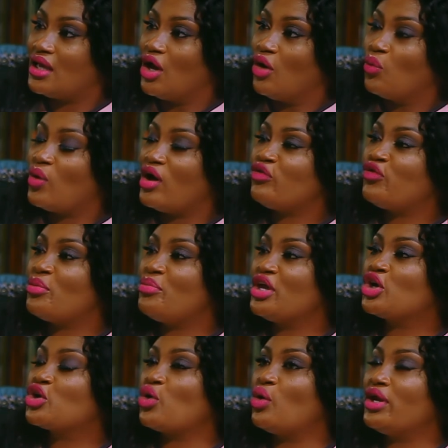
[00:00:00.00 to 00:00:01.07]
Well, for
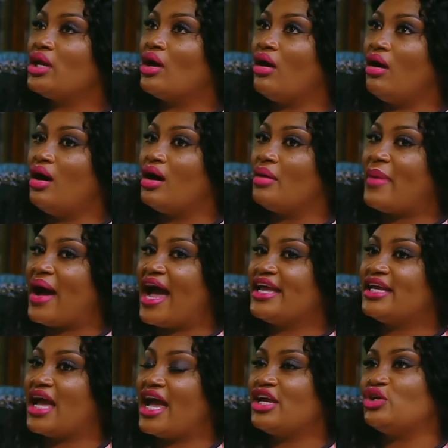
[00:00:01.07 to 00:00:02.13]
me, growing up,
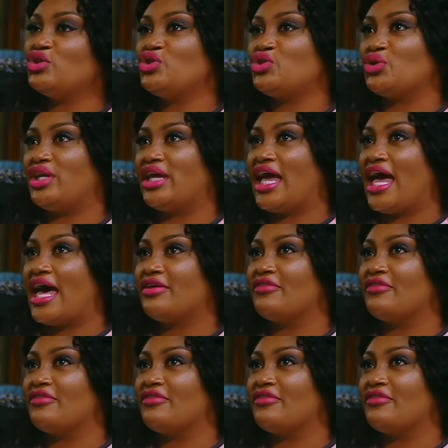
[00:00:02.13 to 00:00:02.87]
I usually had a